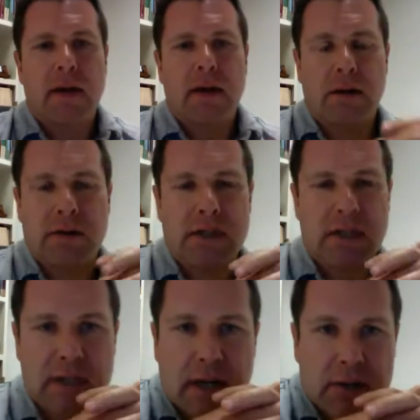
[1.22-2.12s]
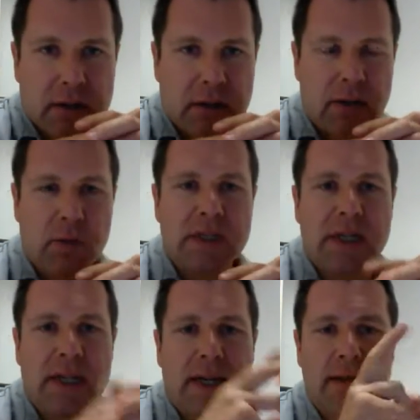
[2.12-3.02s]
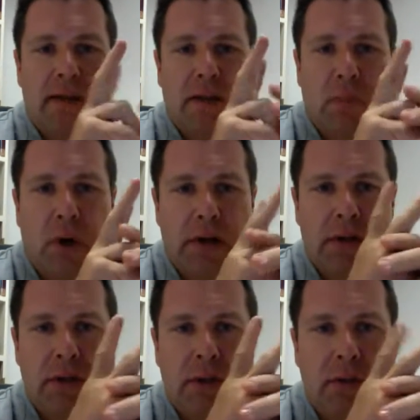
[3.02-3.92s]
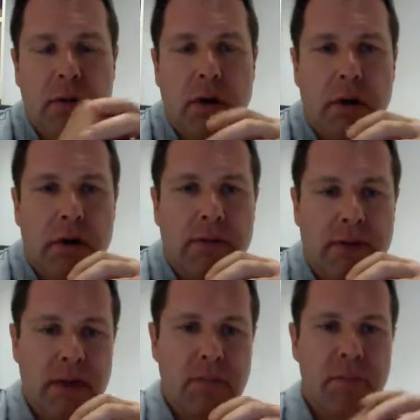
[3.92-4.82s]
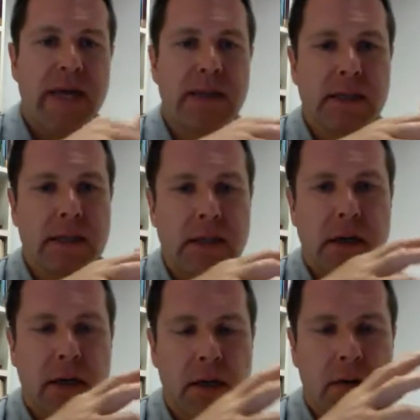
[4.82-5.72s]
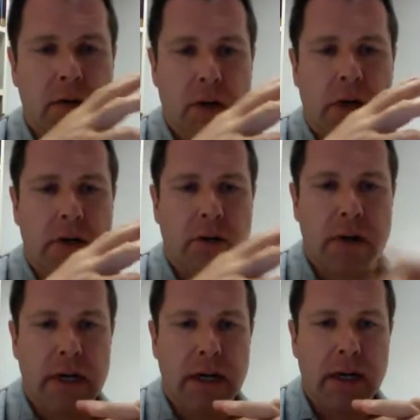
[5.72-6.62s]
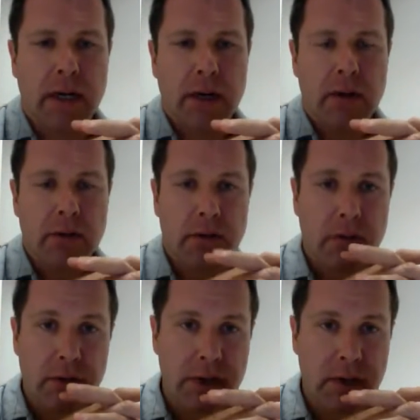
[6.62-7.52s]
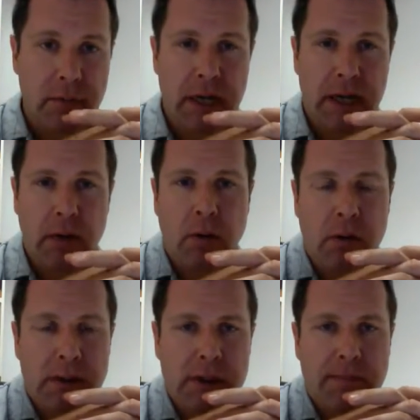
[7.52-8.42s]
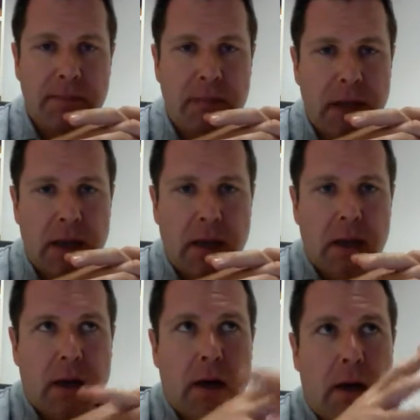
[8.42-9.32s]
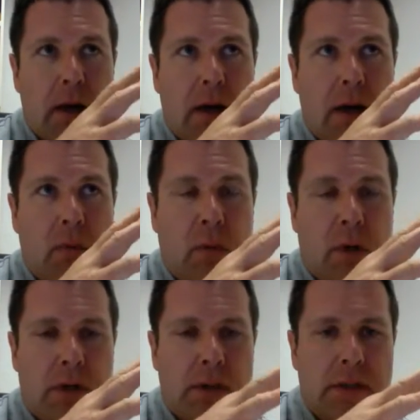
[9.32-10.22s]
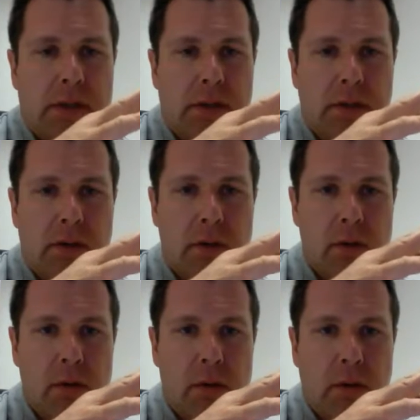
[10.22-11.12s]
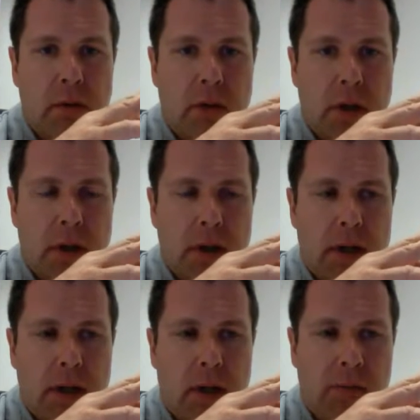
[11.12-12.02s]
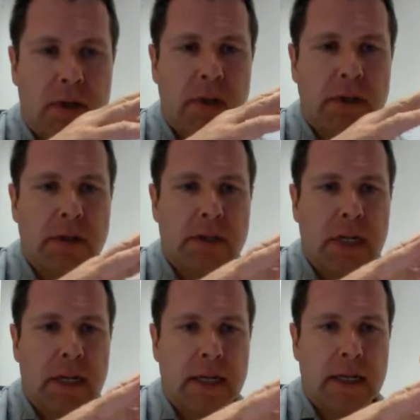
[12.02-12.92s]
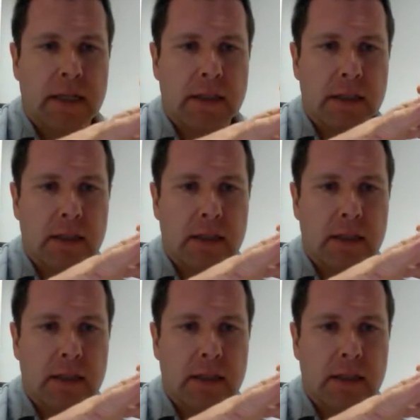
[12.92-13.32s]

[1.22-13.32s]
Hello, this is Dr. Clyde Wilson again. This is part 2 of the Basic Introductory Nutrition mini course. I wanted to help you to understand